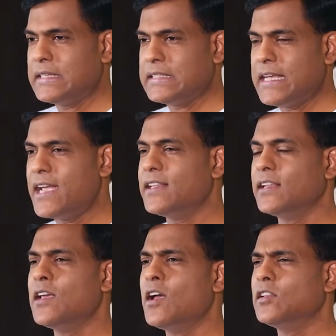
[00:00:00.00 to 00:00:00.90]
Say
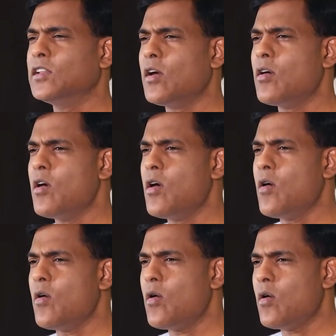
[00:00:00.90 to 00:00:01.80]
that the
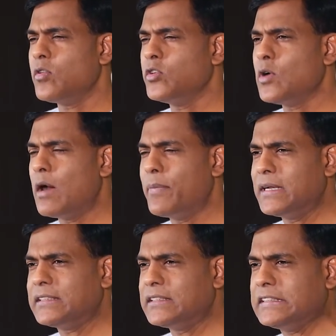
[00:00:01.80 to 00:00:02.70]
oh, you have
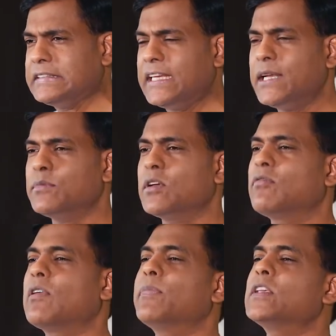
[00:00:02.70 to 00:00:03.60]
been redeemed
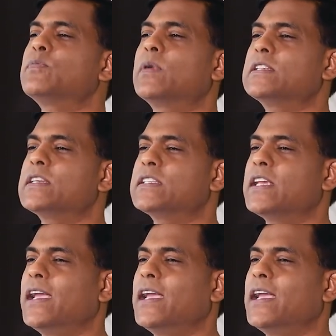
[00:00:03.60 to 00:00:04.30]
from this present